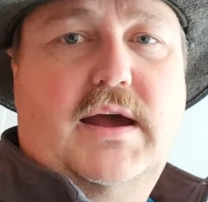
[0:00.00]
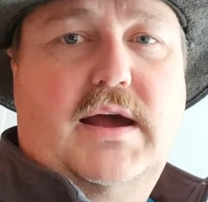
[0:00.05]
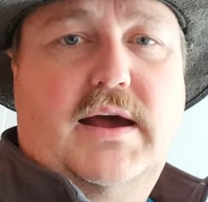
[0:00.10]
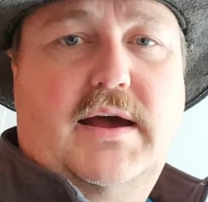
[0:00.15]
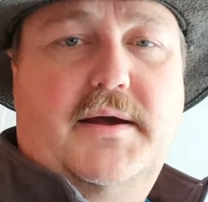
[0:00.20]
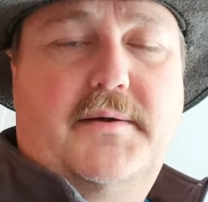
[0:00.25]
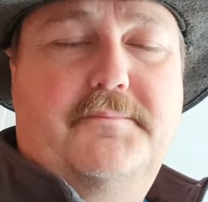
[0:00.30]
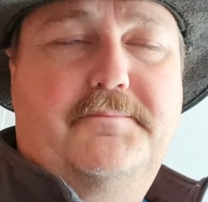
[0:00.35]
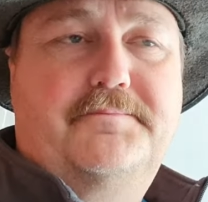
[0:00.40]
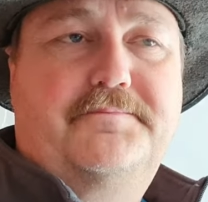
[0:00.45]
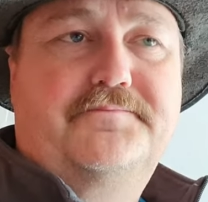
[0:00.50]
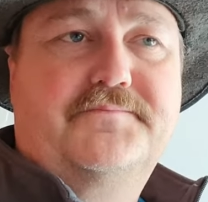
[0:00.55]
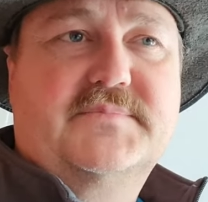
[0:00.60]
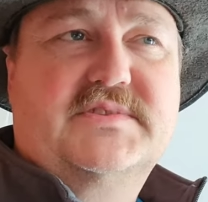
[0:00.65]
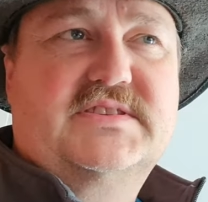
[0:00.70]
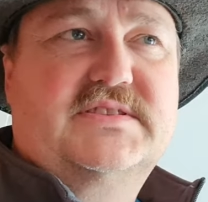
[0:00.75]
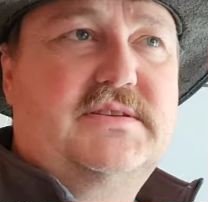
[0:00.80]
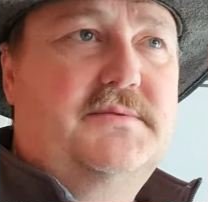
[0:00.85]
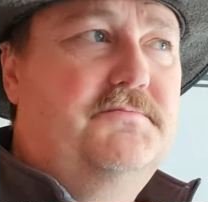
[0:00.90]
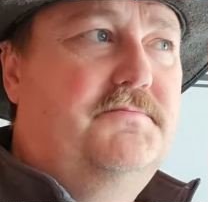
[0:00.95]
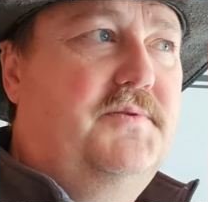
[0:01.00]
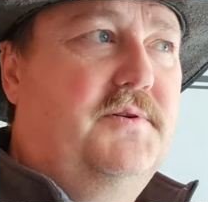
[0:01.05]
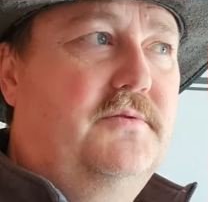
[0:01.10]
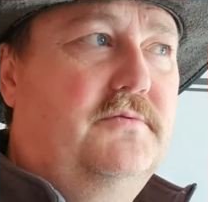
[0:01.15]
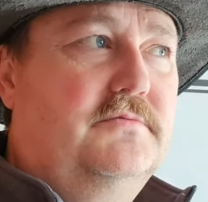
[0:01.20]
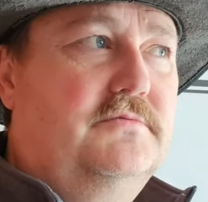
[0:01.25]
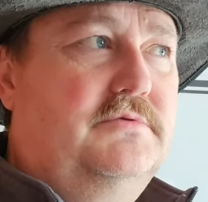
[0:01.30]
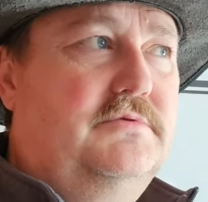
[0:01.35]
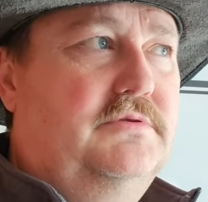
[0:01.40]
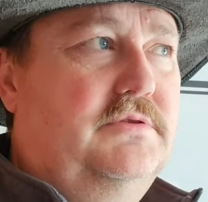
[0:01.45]
um,
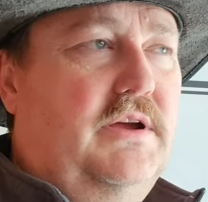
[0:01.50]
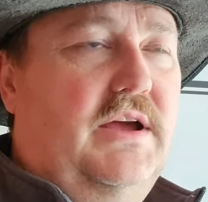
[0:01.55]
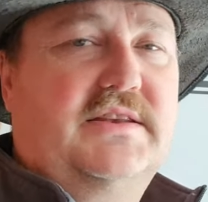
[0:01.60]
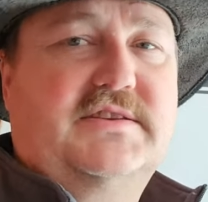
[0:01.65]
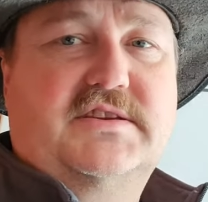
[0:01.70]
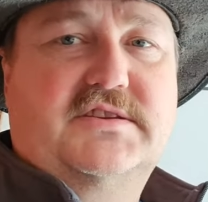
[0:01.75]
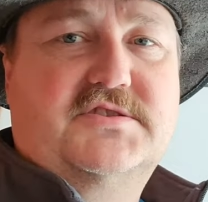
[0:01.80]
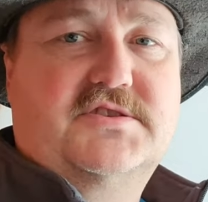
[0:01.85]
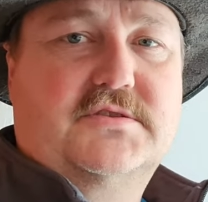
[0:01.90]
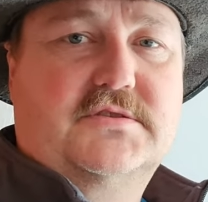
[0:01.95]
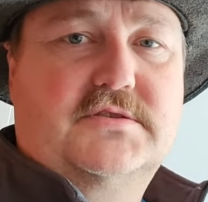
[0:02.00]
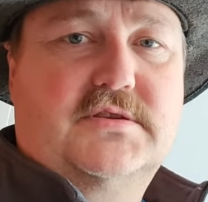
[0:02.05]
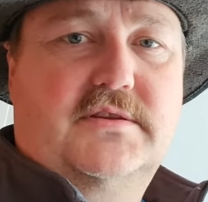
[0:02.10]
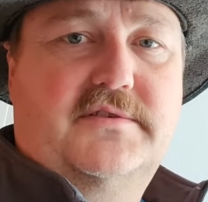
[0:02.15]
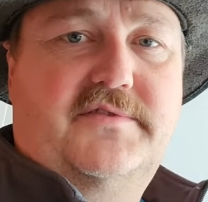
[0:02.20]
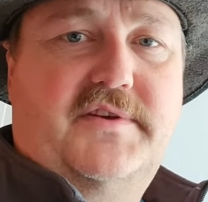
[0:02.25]
simple addition to